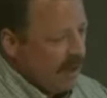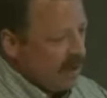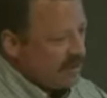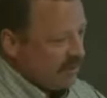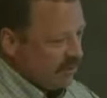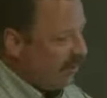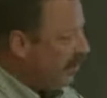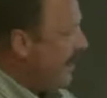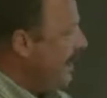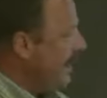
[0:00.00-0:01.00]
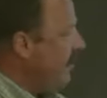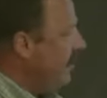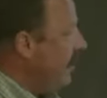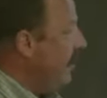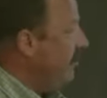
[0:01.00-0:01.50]
So looking at
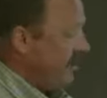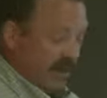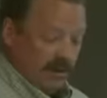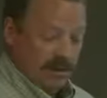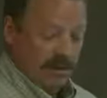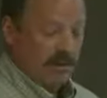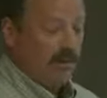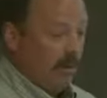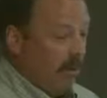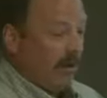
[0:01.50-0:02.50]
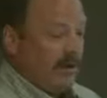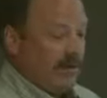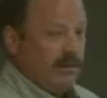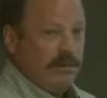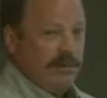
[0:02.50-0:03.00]
this, it all
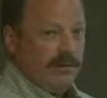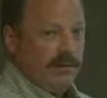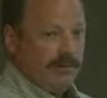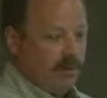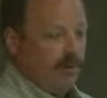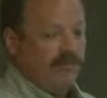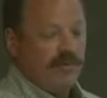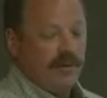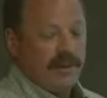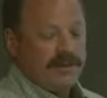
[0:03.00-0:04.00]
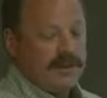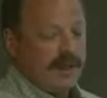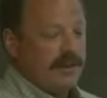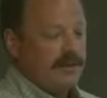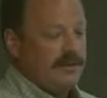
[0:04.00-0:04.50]
worked. 0.41
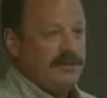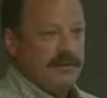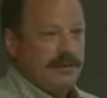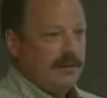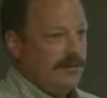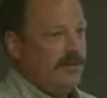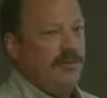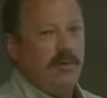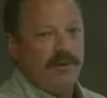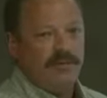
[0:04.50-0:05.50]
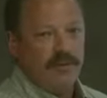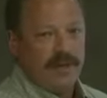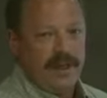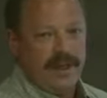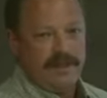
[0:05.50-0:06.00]
seconds, 2.4
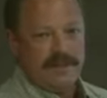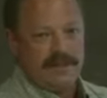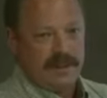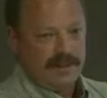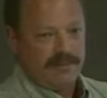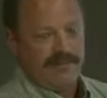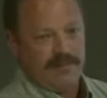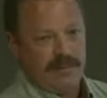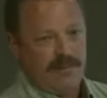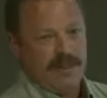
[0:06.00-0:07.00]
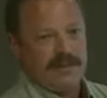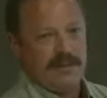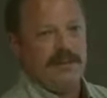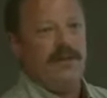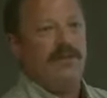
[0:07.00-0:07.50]
days instead of
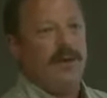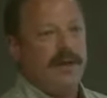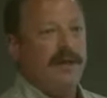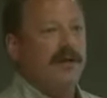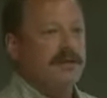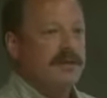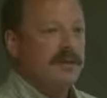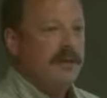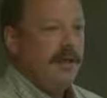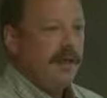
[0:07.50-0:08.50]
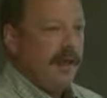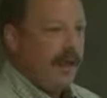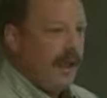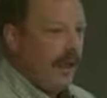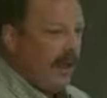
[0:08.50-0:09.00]
basically 3 years.
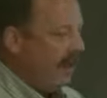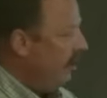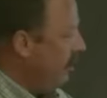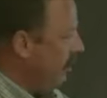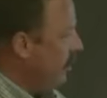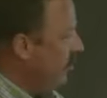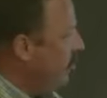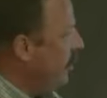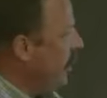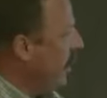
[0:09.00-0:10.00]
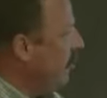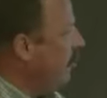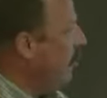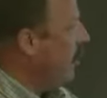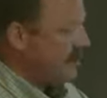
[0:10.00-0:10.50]
And this became a
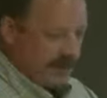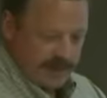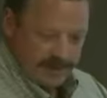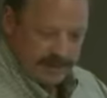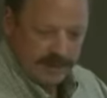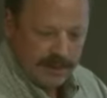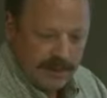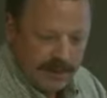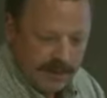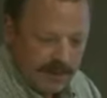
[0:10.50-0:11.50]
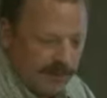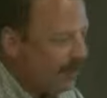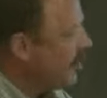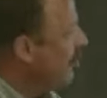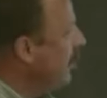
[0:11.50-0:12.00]
process, and I got to
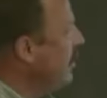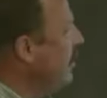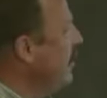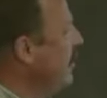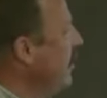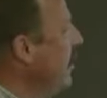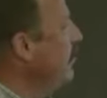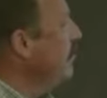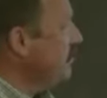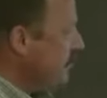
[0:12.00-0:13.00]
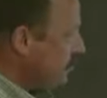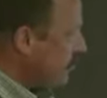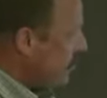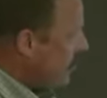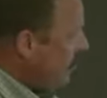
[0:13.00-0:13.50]
work on my clicking, don't I?
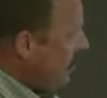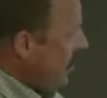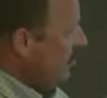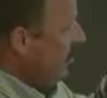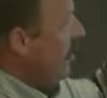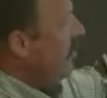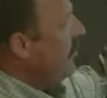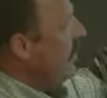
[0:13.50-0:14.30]
So the